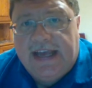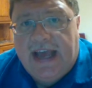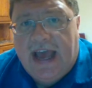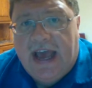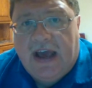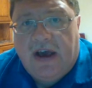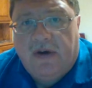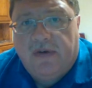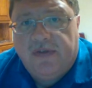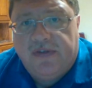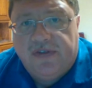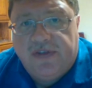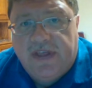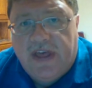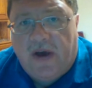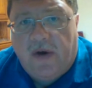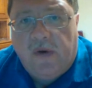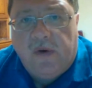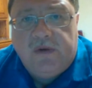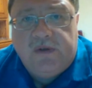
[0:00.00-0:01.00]
how
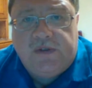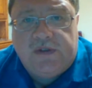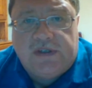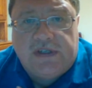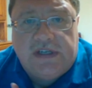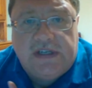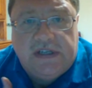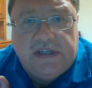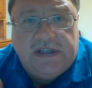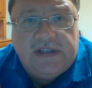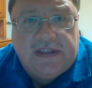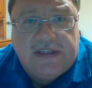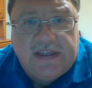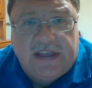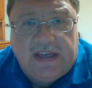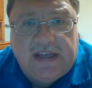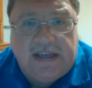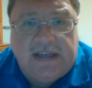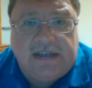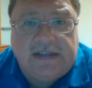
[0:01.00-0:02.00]
those
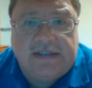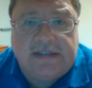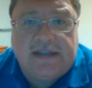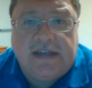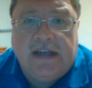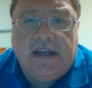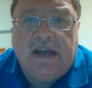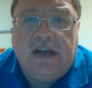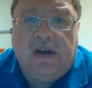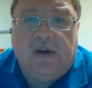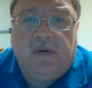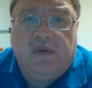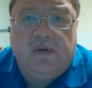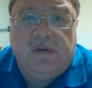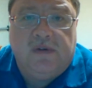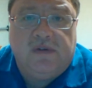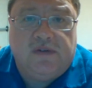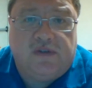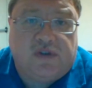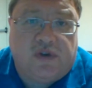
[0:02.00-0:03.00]
things
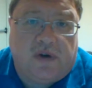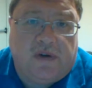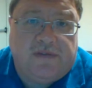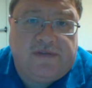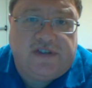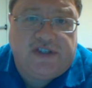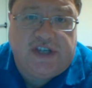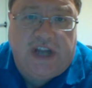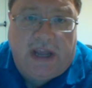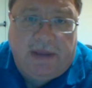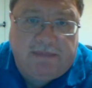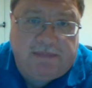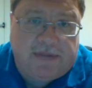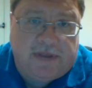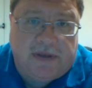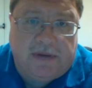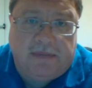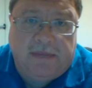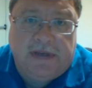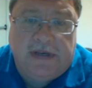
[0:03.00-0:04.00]
sort of shape
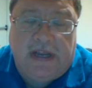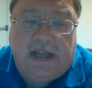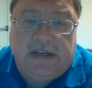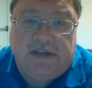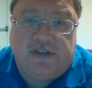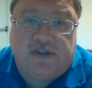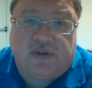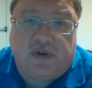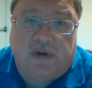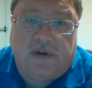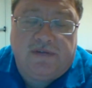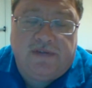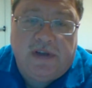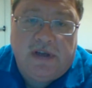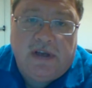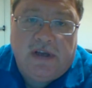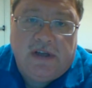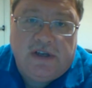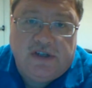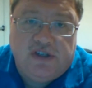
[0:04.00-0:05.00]
them and sort of
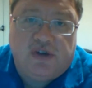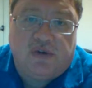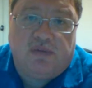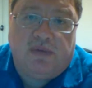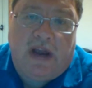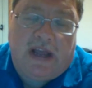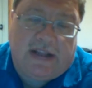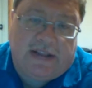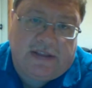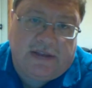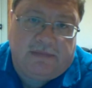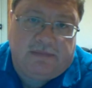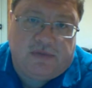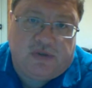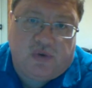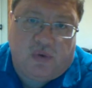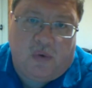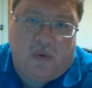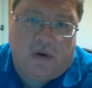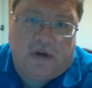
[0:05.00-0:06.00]
direct them
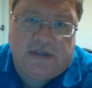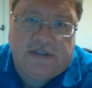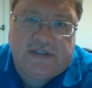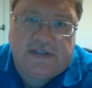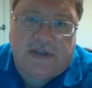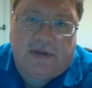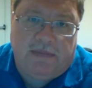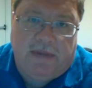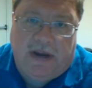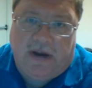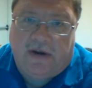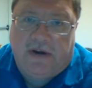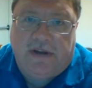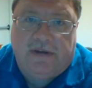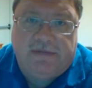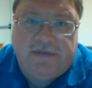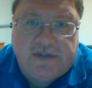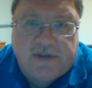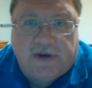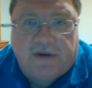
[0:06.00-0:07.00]
towards some area
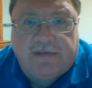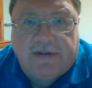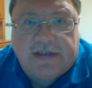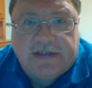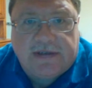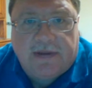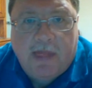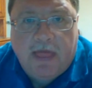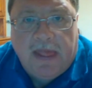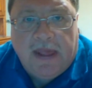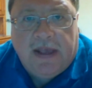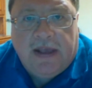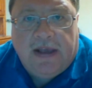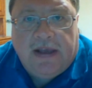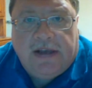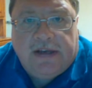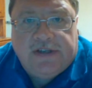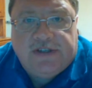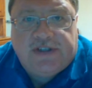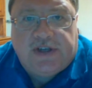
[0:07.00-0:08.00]
of service.
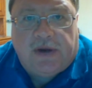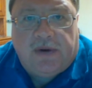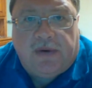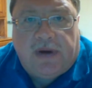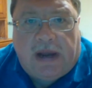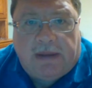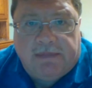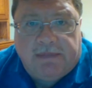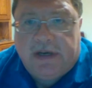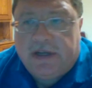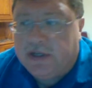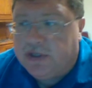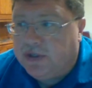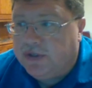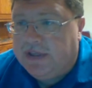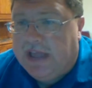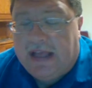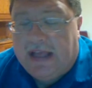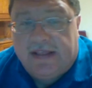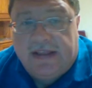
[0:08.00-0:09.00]
So I'm going to
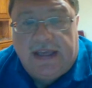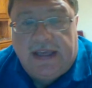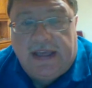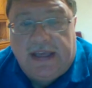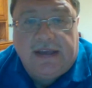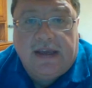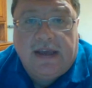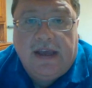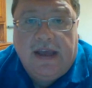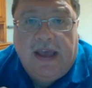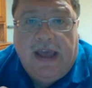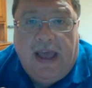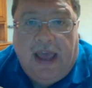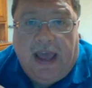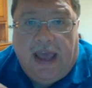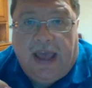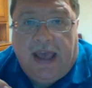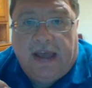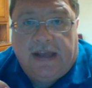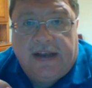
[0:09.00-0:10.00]
include that link,
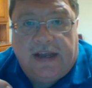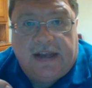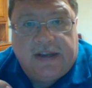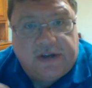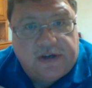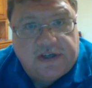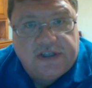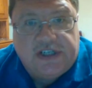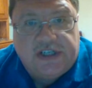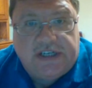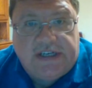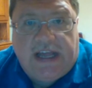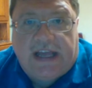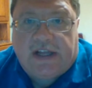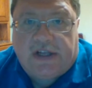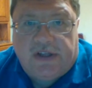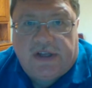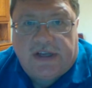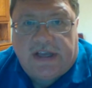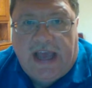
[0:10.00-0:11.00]
and I encourage you to take
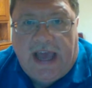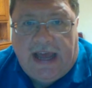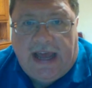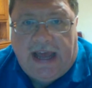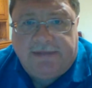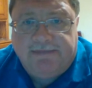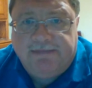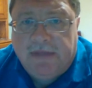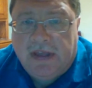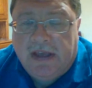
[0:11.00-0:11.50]
a look at it.